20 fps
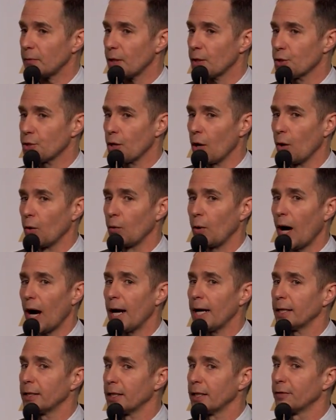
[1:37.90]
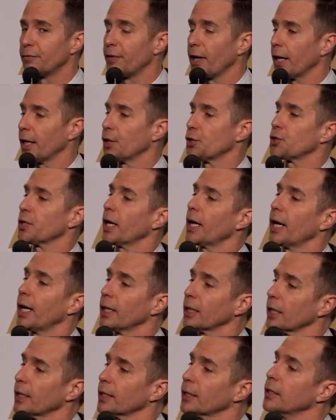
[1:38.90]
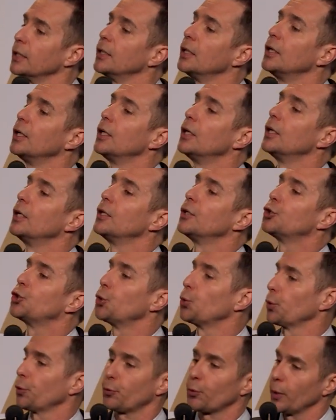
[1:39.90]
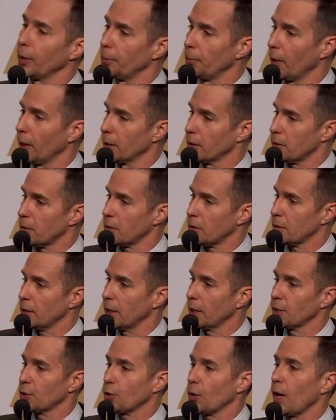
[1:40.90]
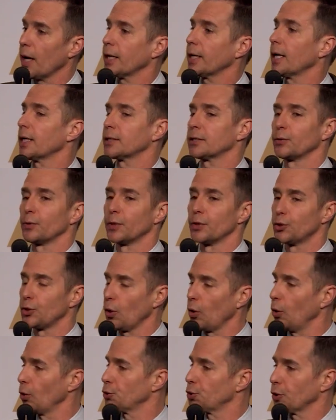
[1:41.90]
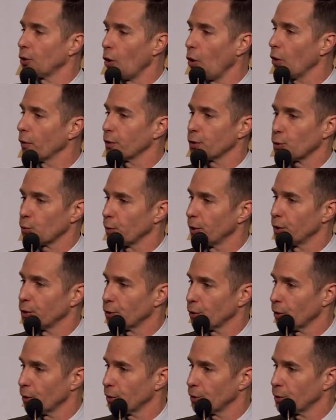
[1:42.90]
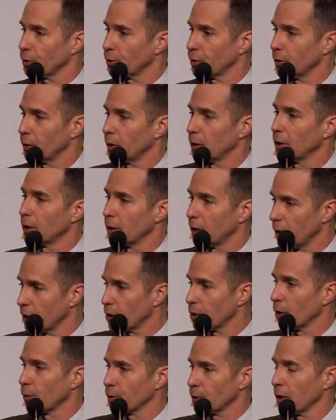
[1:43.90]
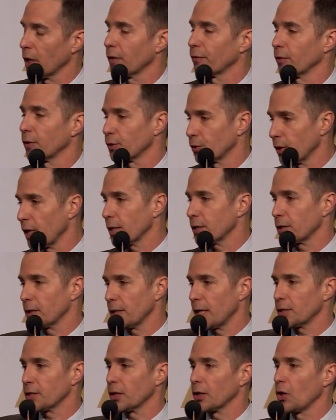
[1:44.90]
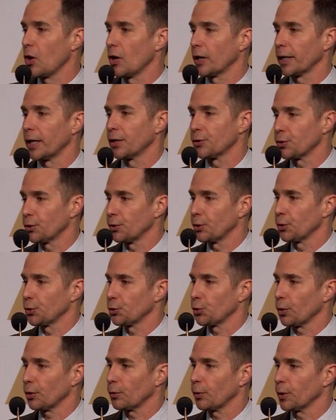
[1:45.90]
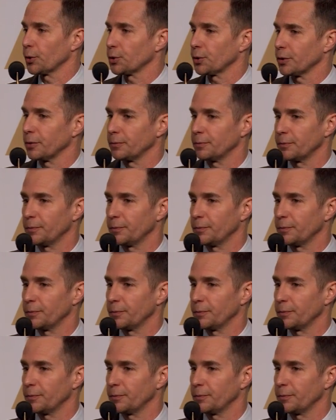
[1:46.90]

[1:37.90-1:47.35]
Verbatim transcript: So I had the advantage that I had like 2 or 3 months, and so I got to indulge in all this research, and so it was a lot of fun. So that's the long answer to your short question.